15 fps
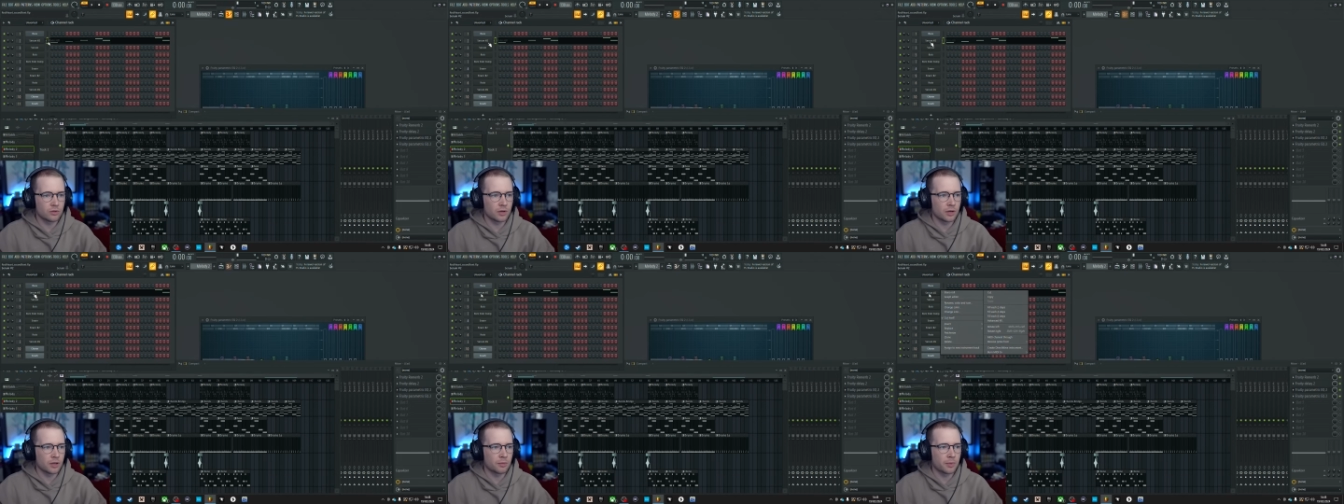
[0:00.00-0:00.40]

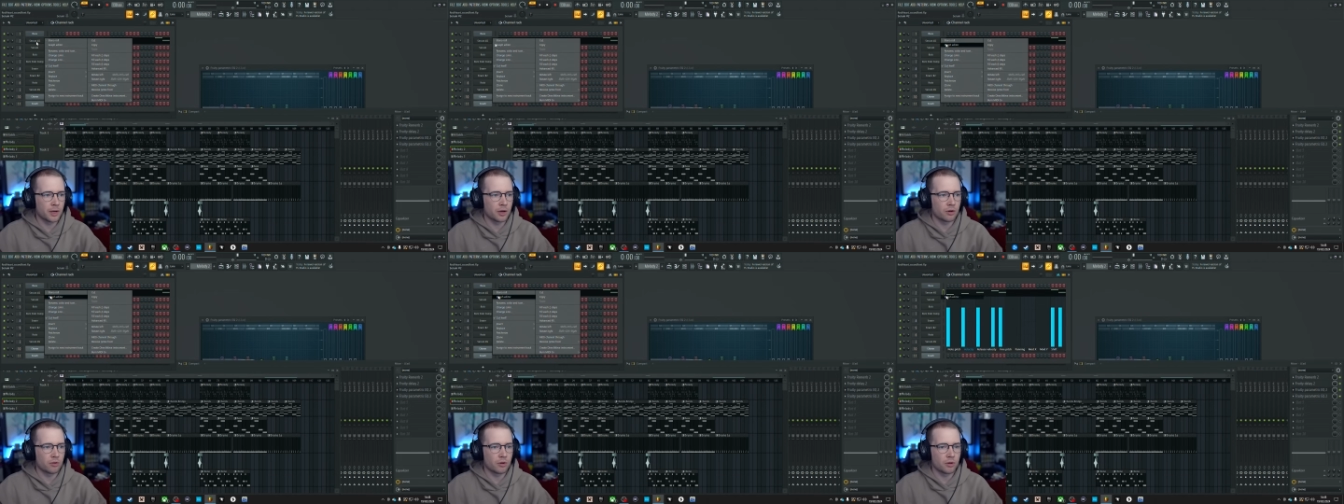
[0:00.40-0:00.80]
Trying to get the
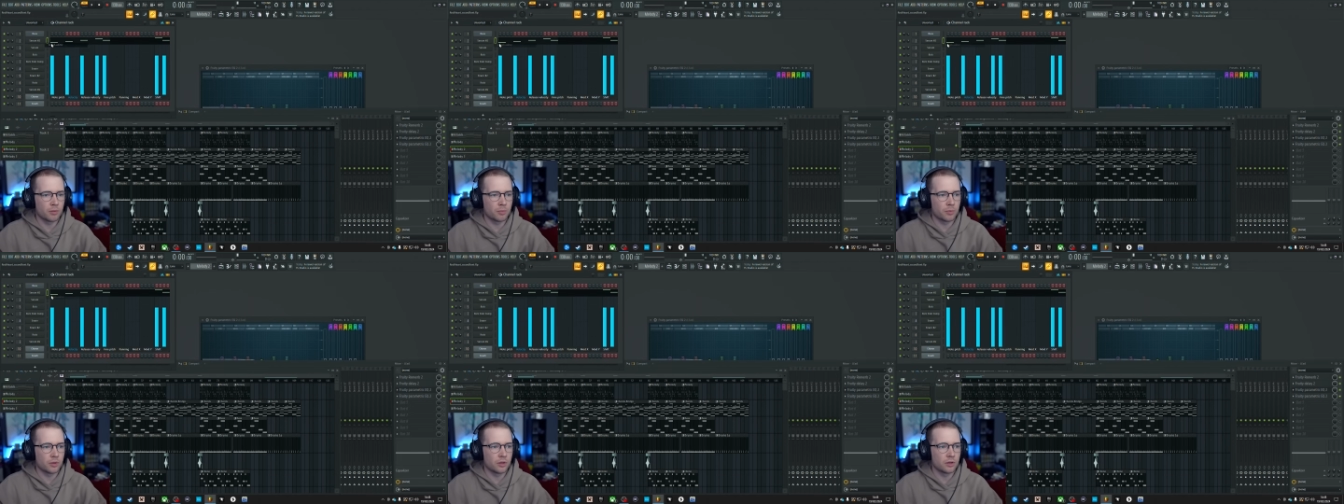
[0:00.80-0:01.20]
piano roll up
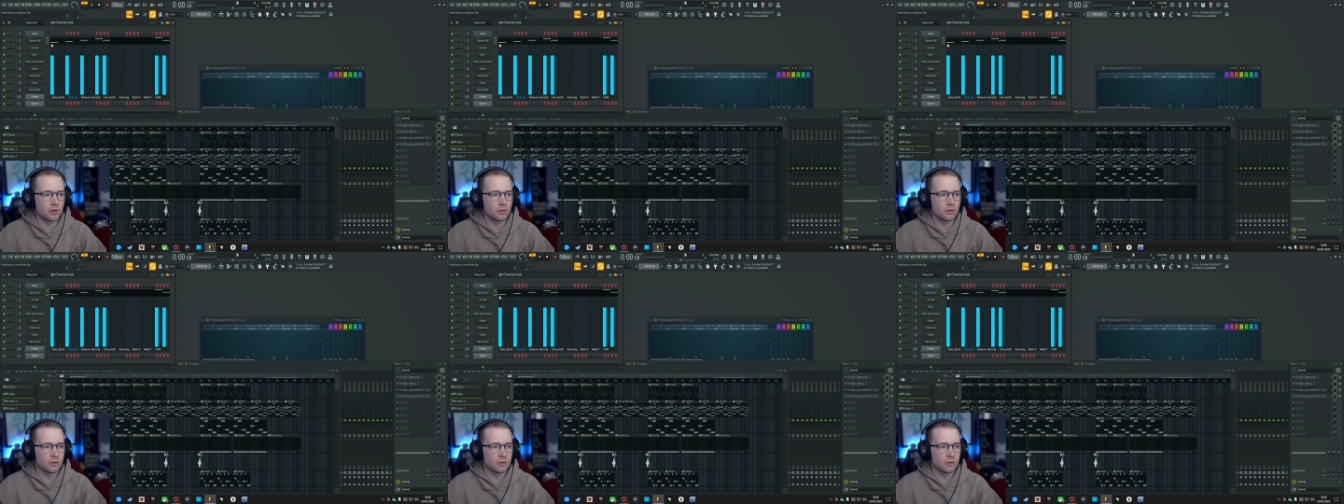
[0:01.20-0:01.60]
in
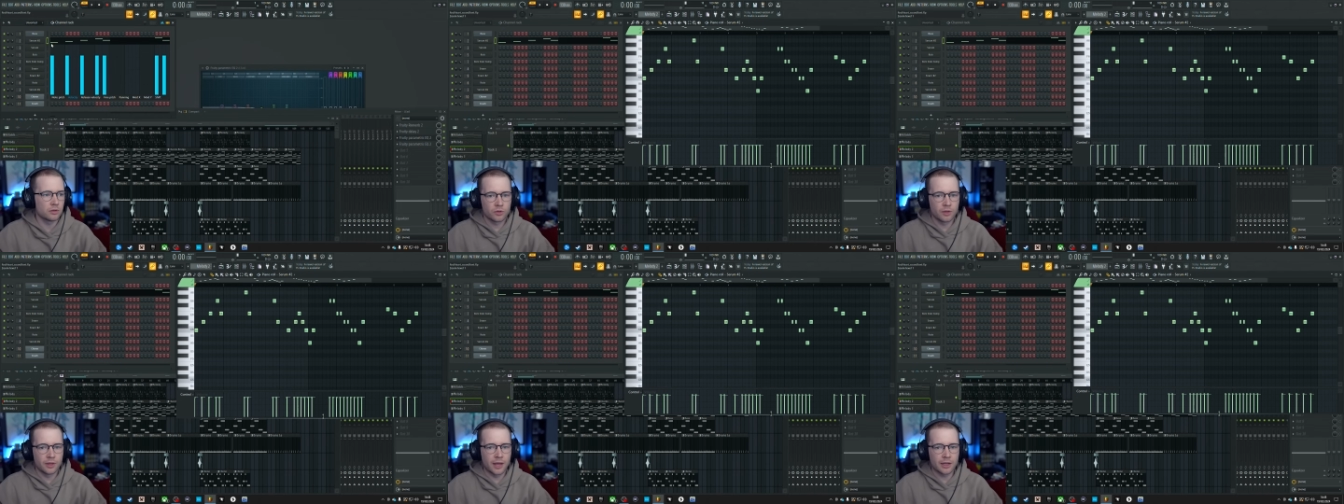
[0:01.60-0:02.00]
this.
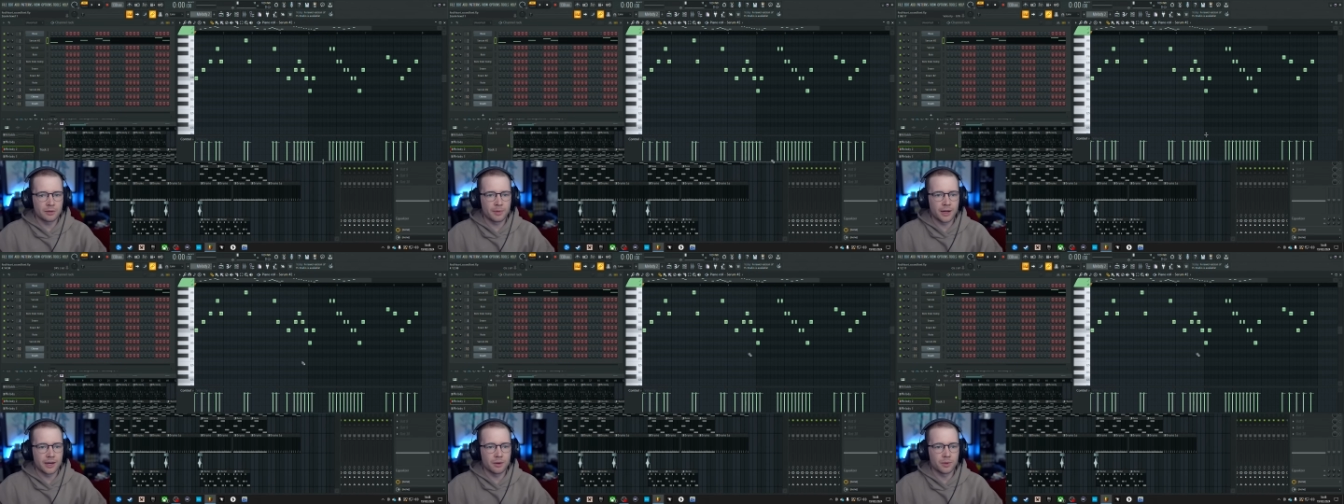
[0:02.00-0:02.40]
So the next
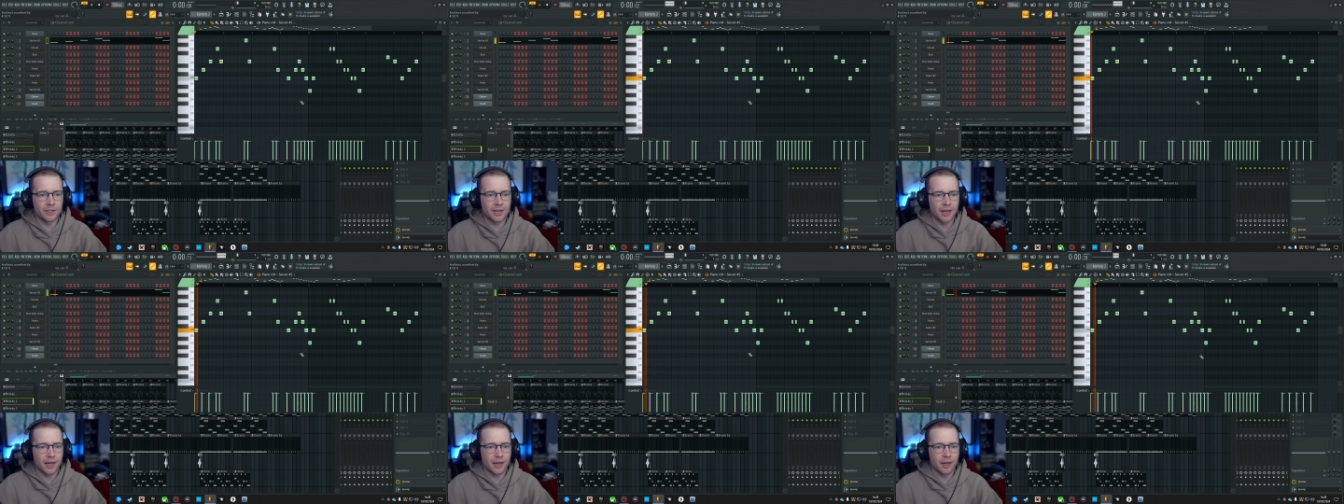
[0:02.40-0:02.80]
melody was
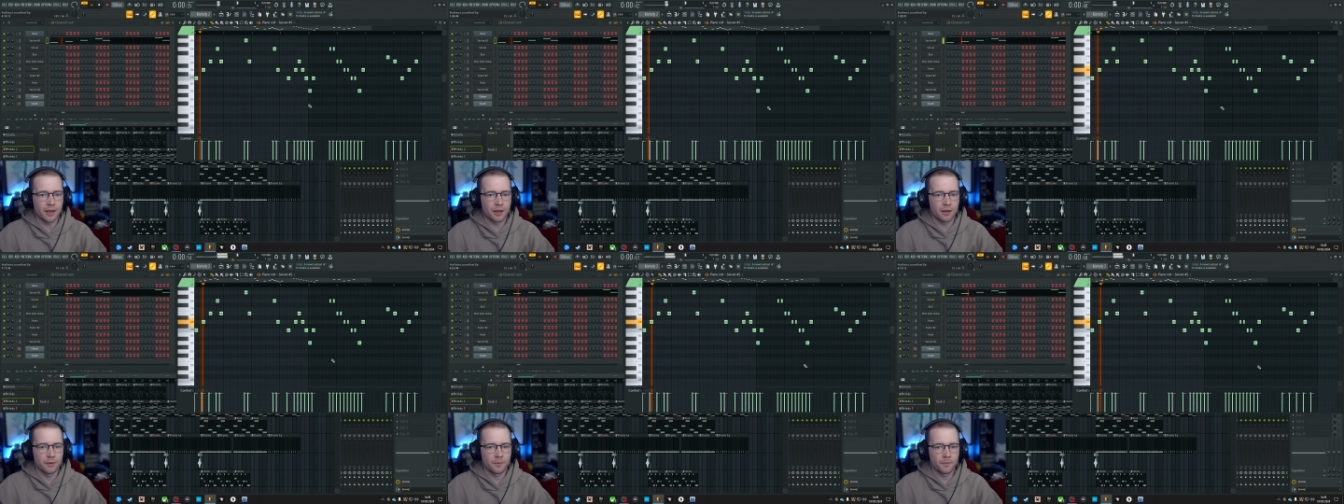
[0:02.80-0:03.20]

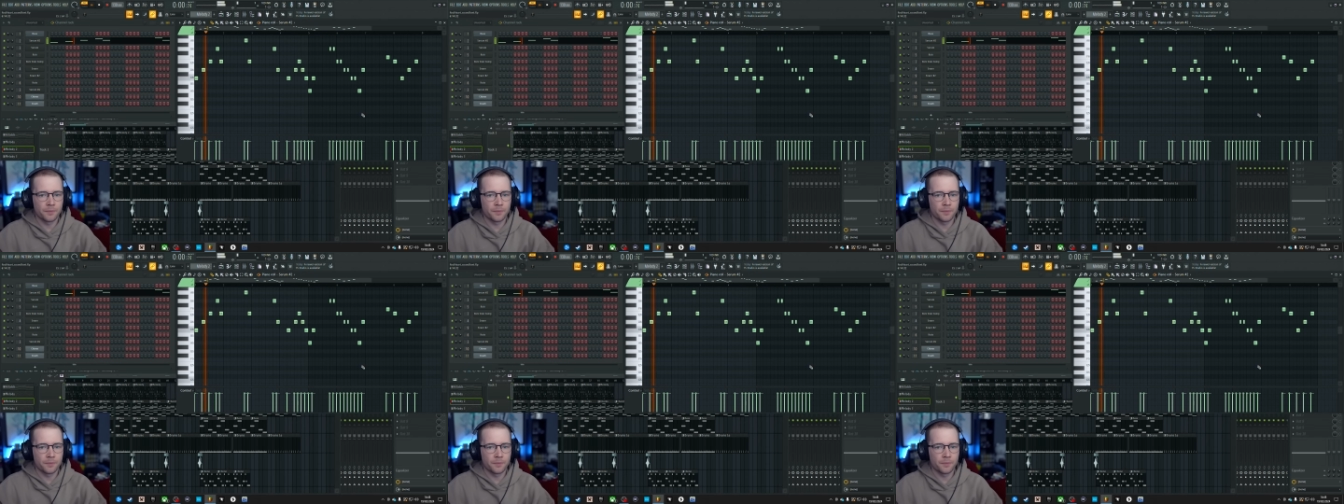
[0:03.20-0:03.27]
here.